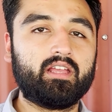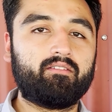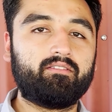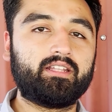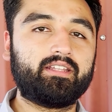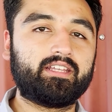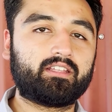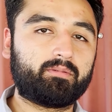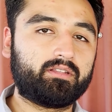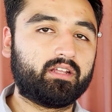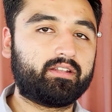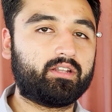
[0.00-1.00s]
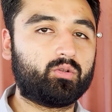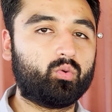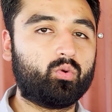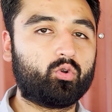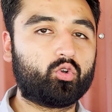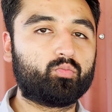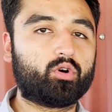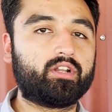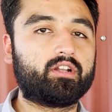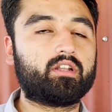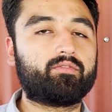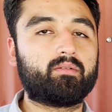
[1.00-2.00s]
with an ESP32 to
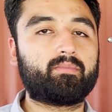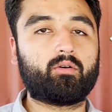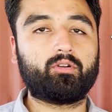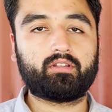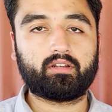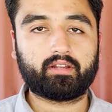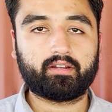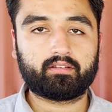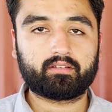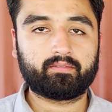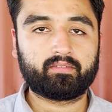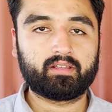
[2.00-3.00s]
monitor different power circuits.